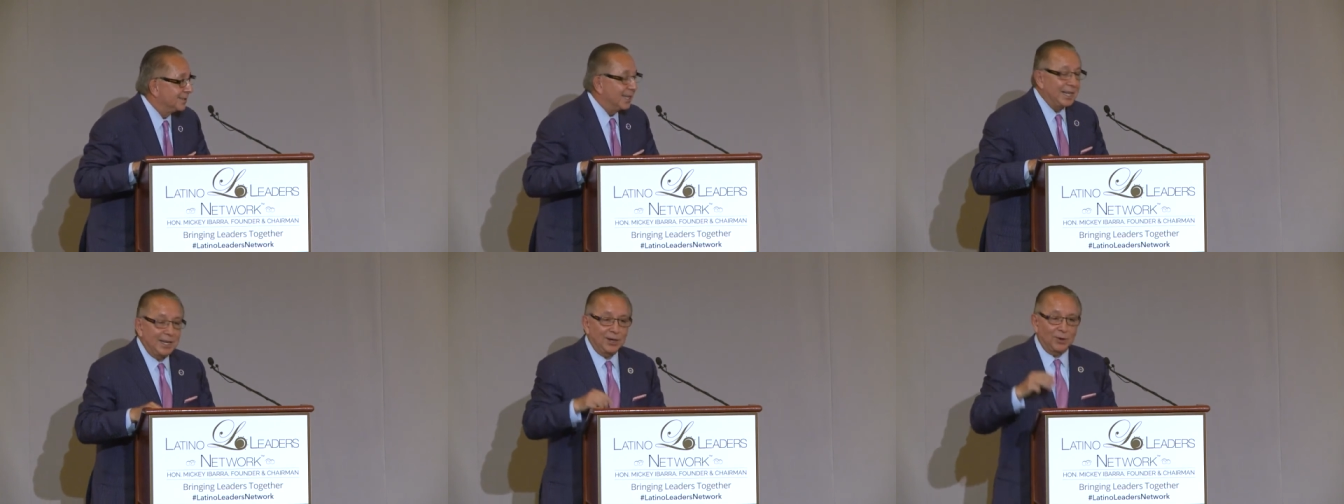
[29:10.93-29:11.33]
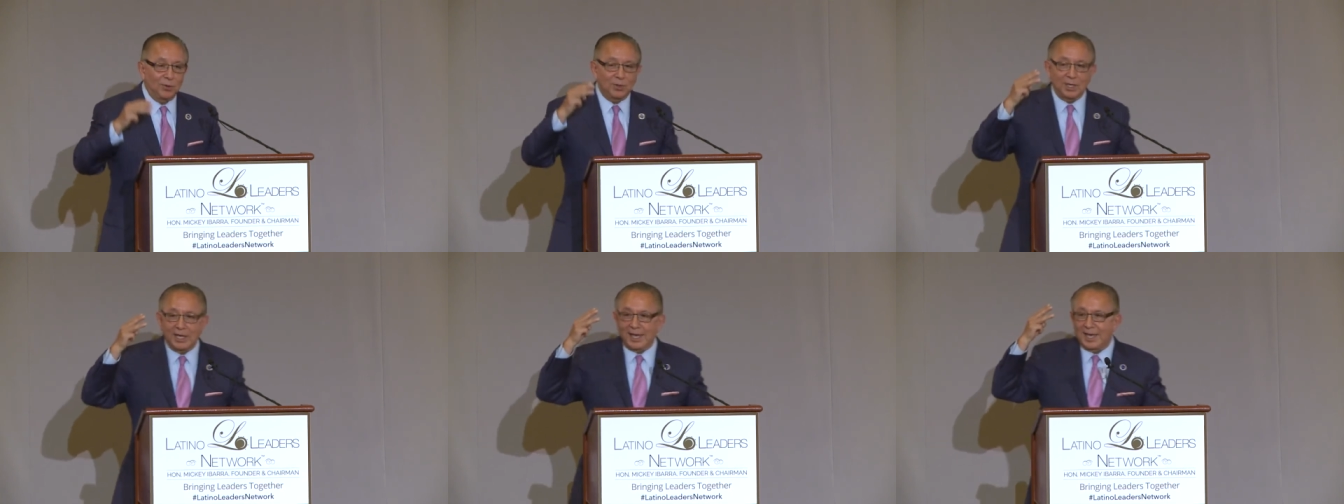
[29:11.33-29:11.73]
and it
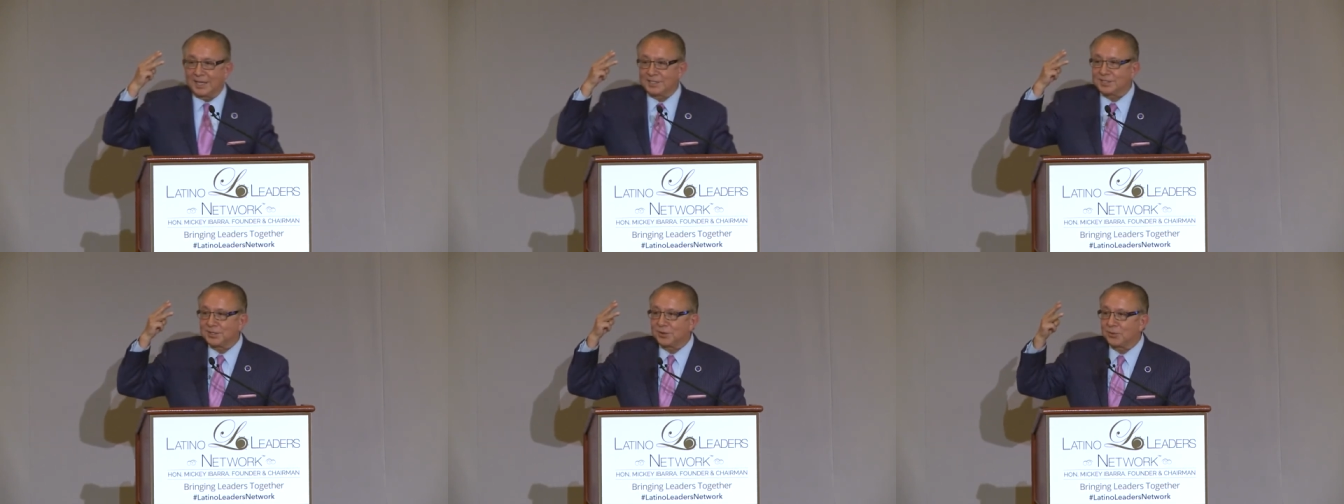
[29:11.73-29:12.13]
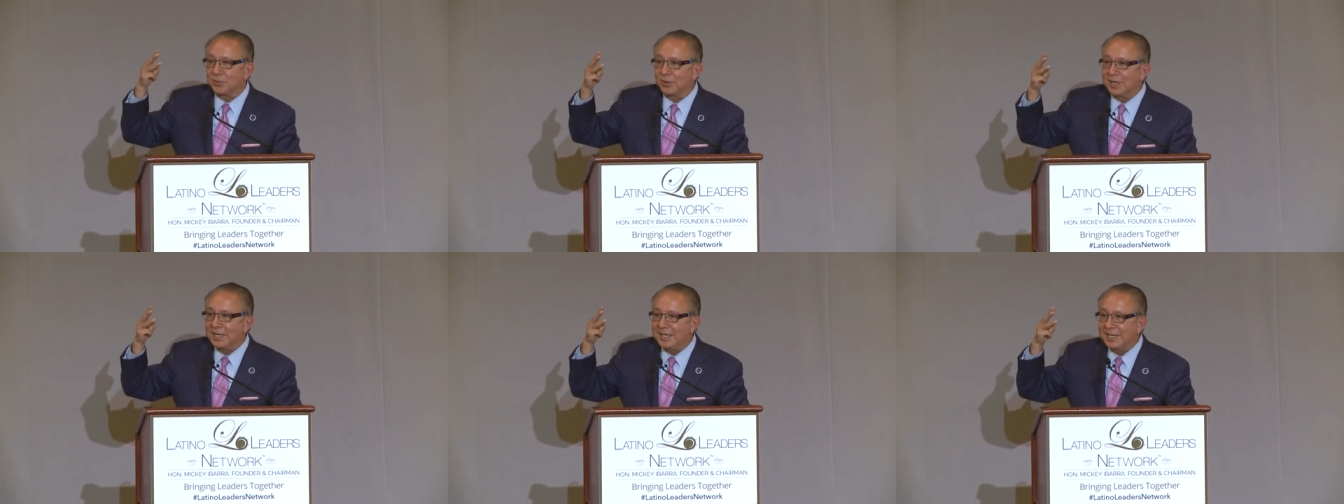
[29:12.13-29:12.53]
only has
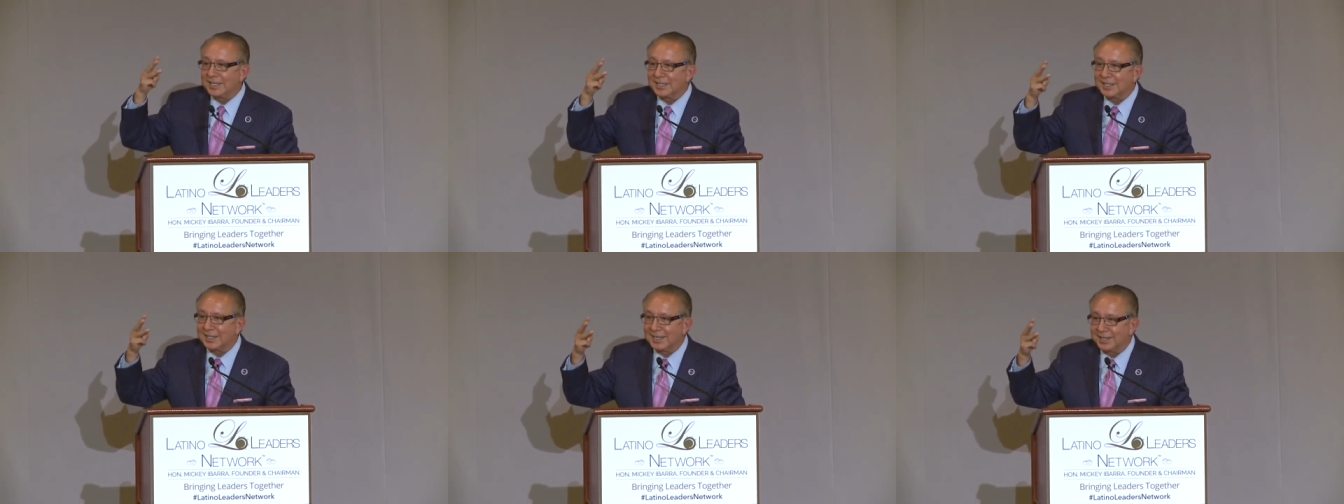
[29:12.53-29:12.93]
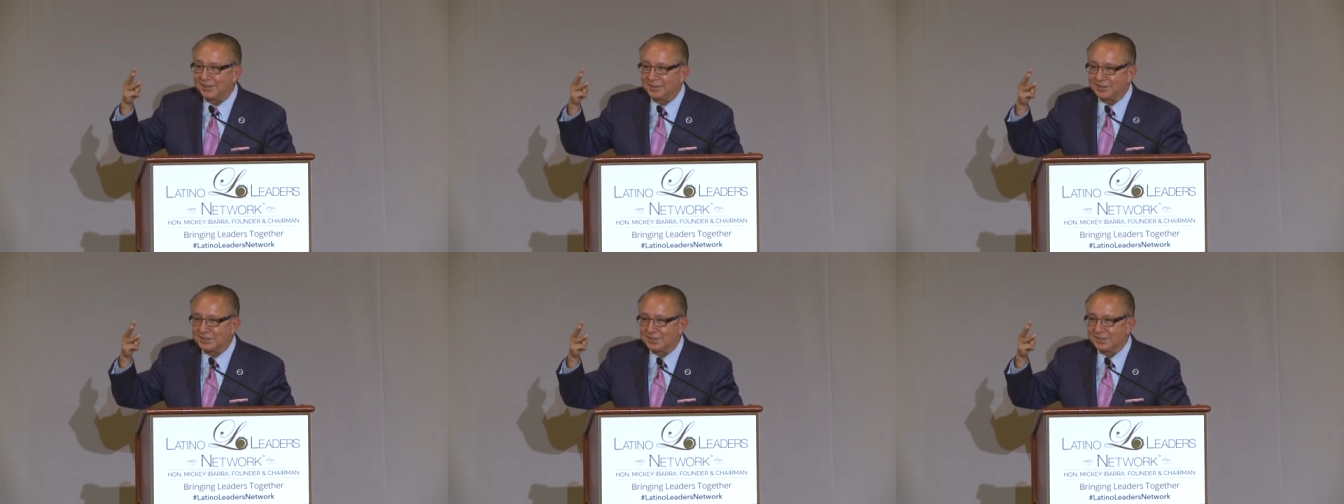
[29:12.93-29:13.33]
three
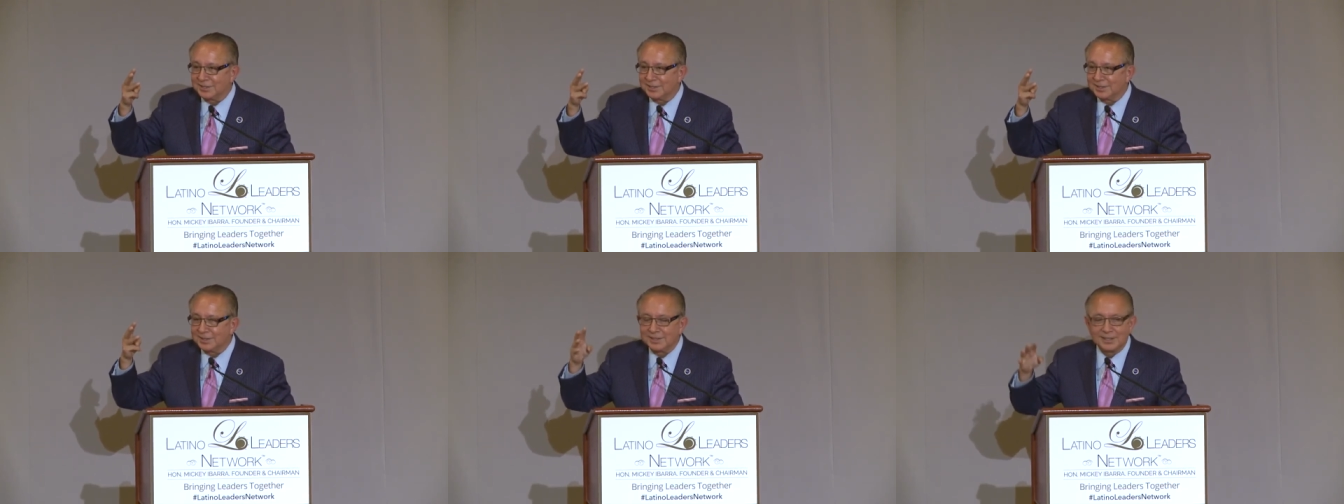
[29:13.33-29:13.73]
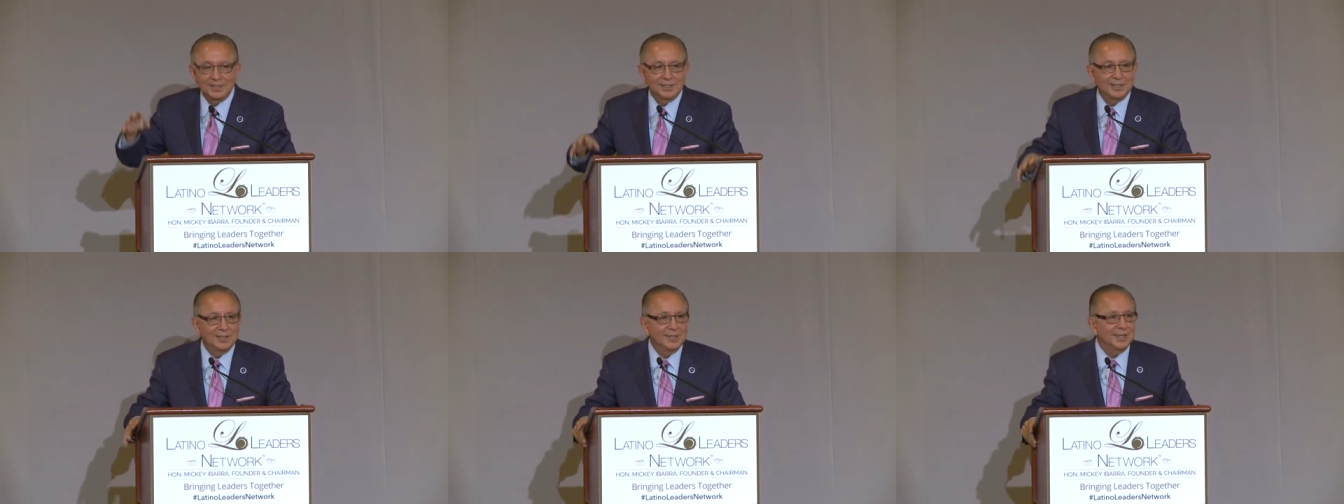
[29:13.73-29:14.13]
letters.
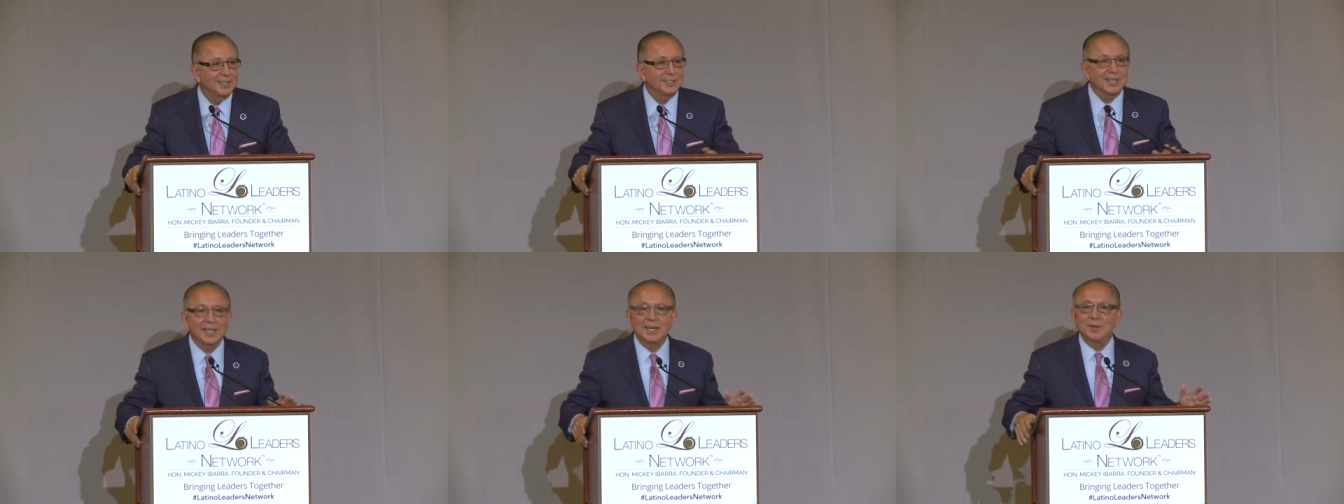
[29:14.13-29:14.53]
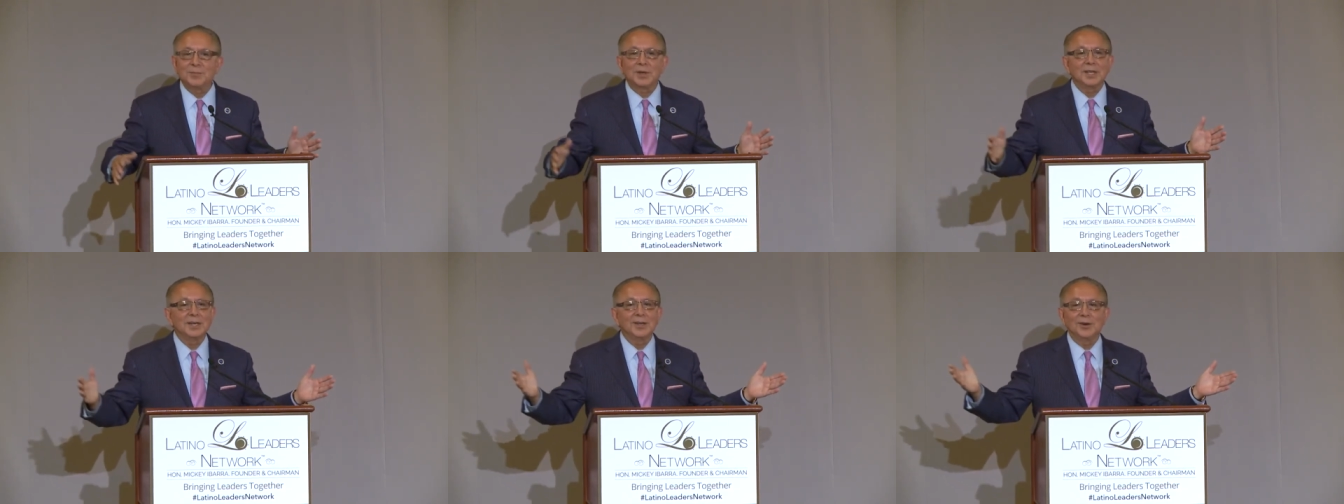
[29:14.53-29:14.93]
Does
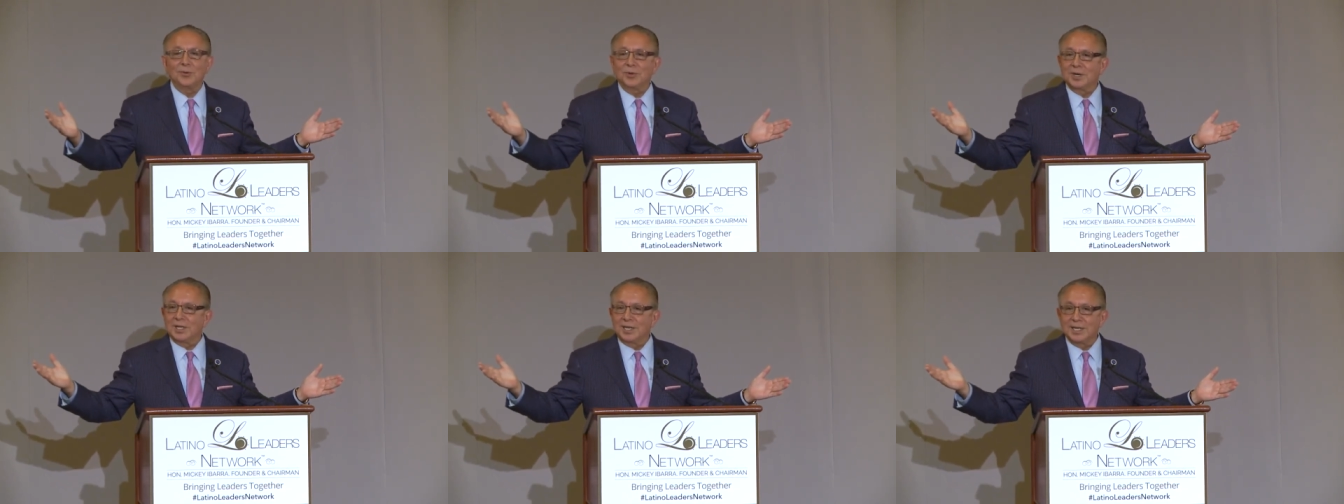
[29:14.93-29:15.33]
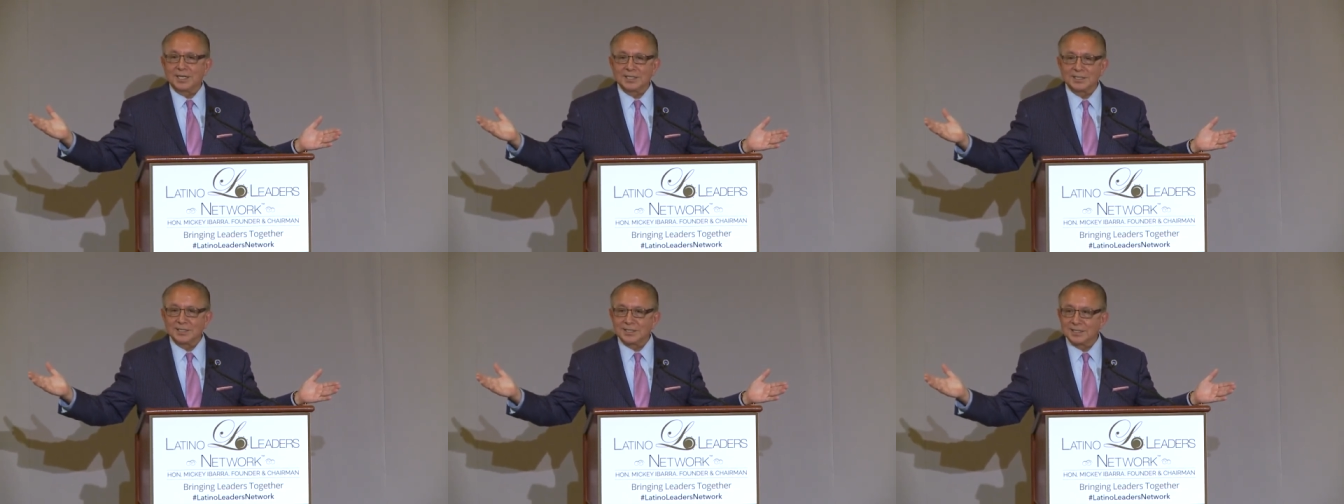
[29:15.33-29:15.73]
anybody know what it
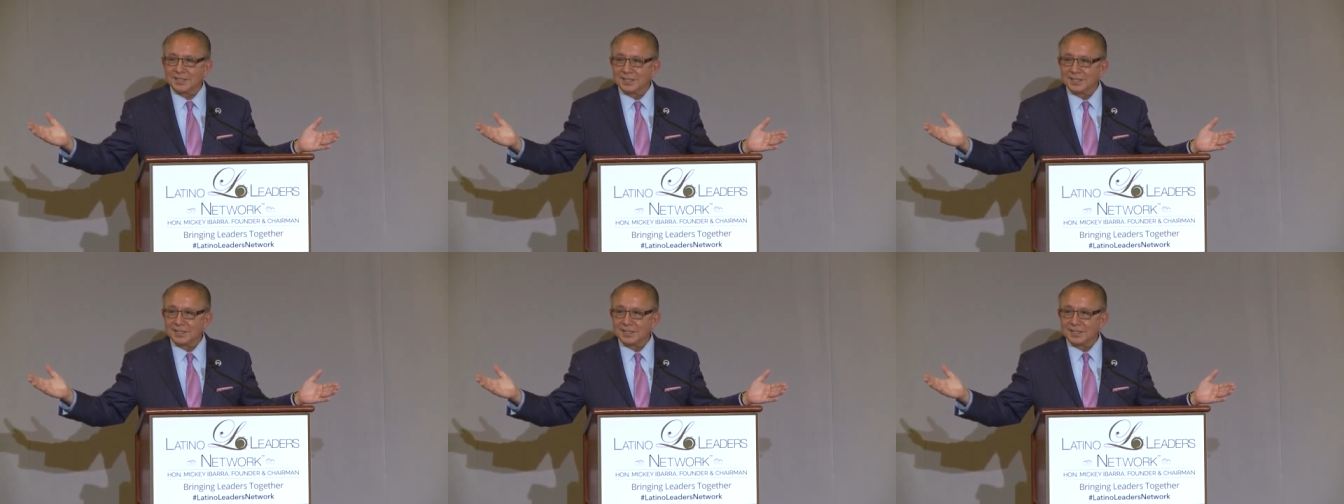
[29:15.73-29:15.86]
is?